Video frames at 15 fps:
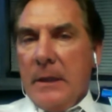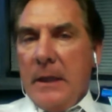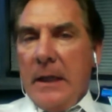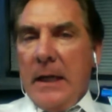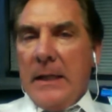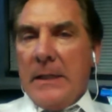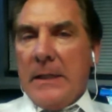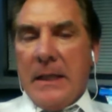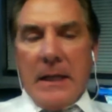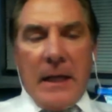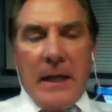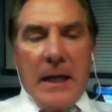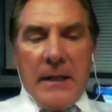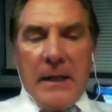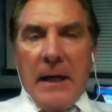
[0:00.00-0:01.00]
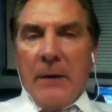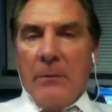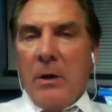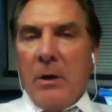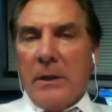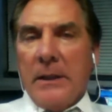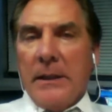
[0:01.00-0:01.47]
He said, I
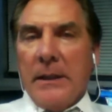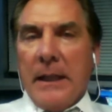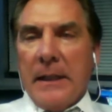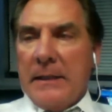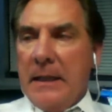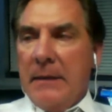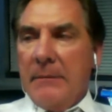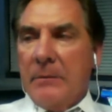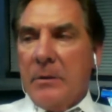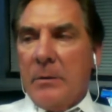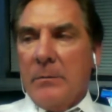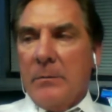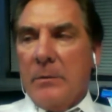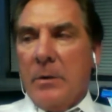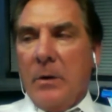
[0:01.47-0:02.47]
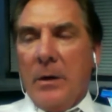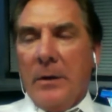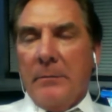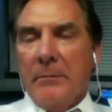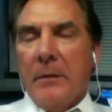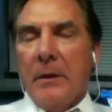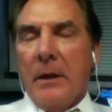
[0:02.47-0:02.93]
walked in that team room
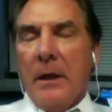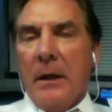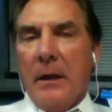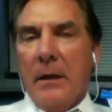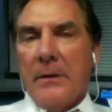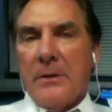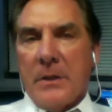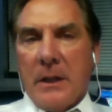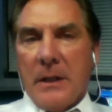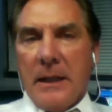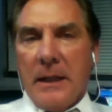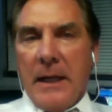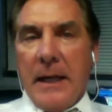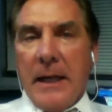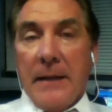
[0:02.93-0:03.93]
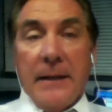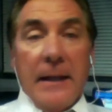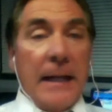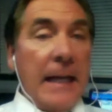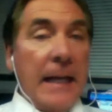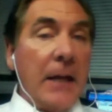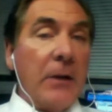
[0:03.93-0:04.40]
on Sunday and
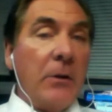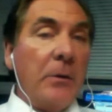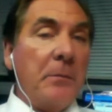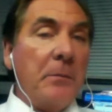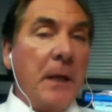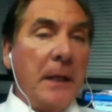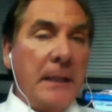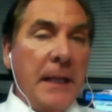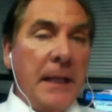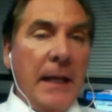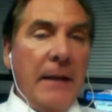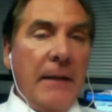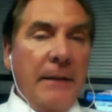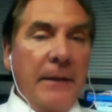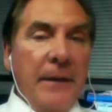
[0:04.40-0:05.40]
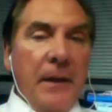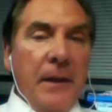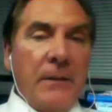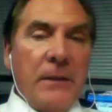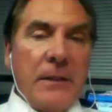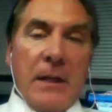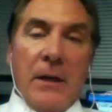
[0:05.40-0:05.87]
then again on Monday,
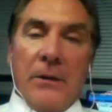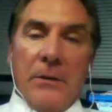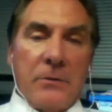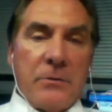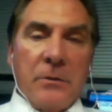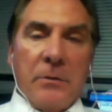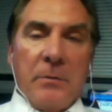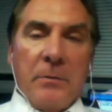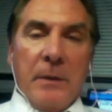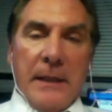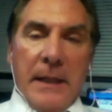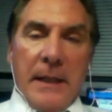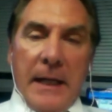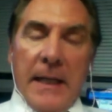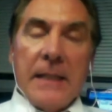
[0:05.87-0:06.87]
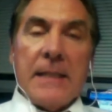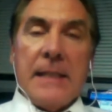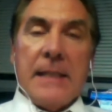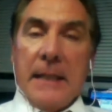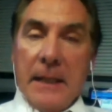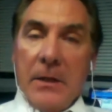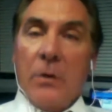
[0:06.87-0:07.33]
to tell the truth, Monday. He
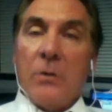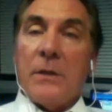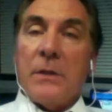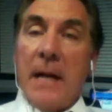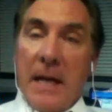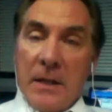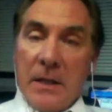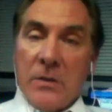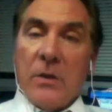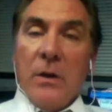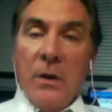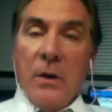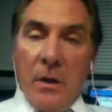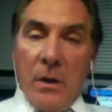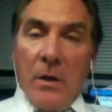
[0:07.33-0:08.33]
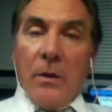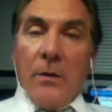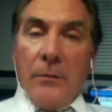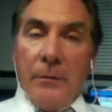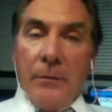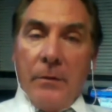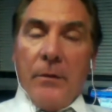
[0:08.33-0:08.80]
said, and those guys,
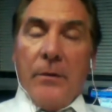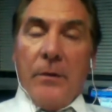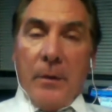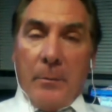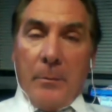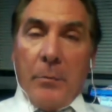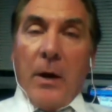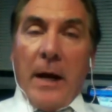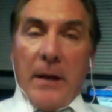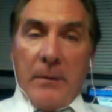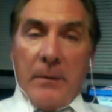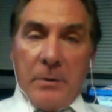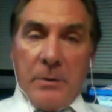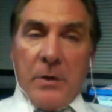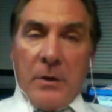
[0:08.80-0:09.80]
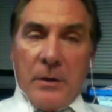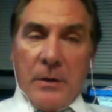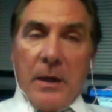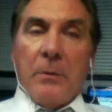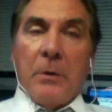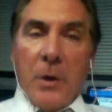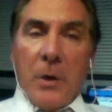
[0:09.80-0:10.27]
their pride was hurt.
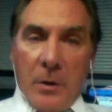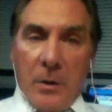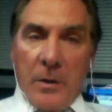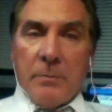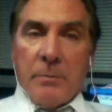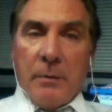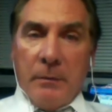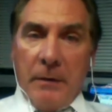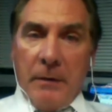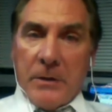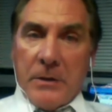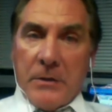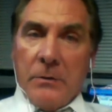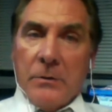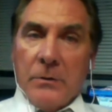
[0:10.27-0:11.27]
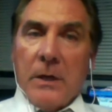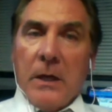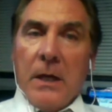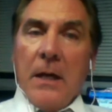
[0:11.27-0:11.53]
They were hurt as professionals.